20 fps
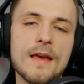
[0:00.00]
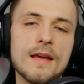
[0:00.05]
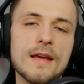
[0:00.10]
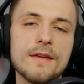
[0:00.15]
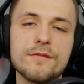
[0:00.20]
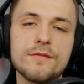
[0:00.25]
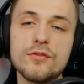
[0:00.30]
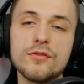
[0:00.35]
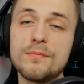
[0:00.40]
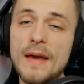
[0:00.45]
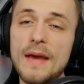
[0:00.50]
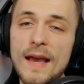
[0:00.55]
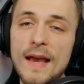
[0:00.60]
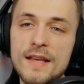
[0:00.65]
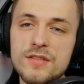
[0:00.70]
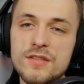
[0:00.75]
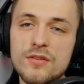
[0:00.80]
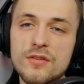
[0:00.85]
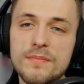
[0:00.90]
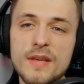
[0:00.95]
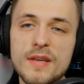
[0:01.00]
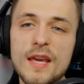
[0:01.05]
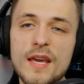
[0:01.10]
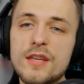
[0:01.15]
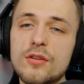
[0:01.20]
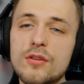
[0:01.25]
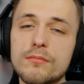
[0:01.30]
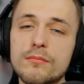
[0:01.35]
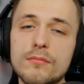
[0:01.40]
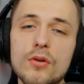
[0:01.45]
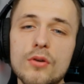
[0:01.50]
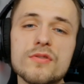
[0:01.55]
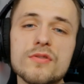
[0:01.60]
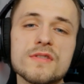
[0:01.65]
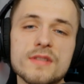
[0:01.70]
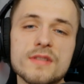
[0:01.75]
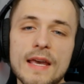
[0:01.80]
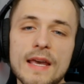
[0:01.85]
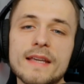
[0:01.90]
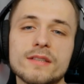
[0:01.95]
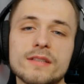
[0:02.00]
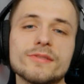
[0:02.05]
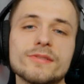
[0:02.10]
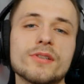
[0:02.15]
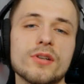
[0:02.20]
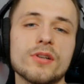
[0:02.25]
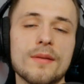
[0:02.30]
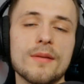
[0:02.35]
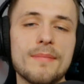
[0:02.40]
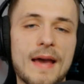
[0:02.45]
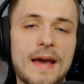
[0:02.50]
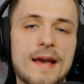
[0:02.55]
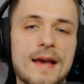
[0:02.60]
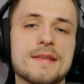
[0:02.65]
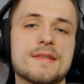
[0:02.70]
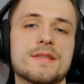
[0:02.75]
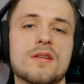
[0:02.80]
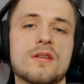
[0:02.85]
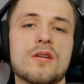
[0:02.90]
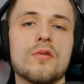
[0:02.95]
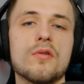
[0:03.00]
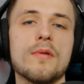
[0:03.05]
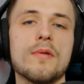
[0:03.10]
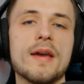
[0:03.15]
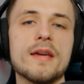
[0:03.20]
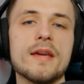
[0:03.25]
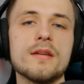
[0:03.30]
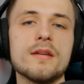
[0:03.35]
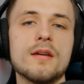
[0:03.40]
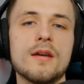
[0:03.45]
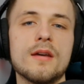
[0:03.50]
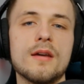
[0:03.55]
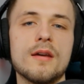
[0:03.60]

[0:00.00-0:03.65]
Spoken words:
And if you pass your PA, you're most likely going to pass the OA.